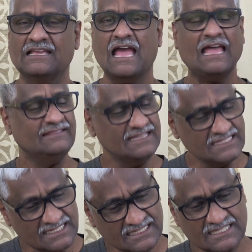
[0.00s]
And this
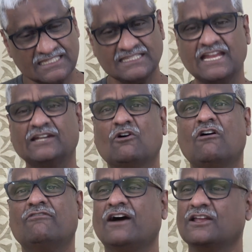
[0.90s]
is the state
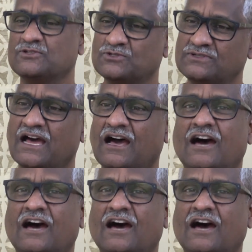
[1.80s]
of Arjuna.